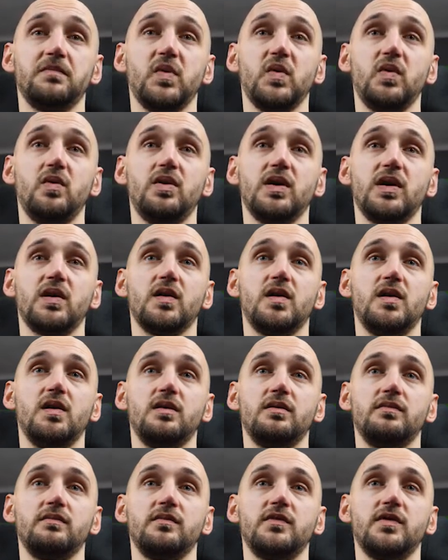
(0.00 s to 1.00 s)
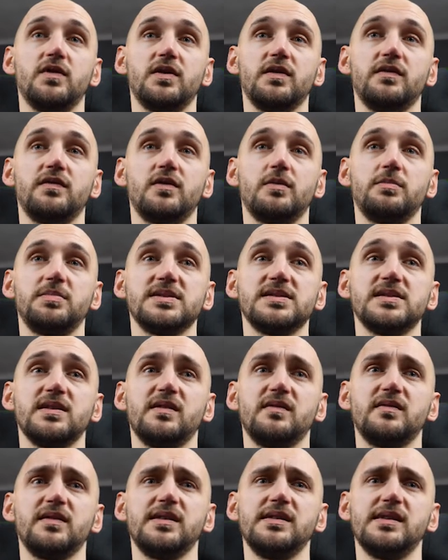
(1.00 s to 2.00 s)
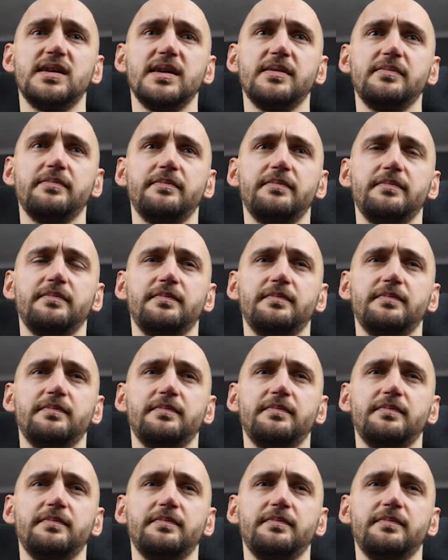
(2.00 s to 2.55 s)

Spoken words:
Or a call, 44% of the time.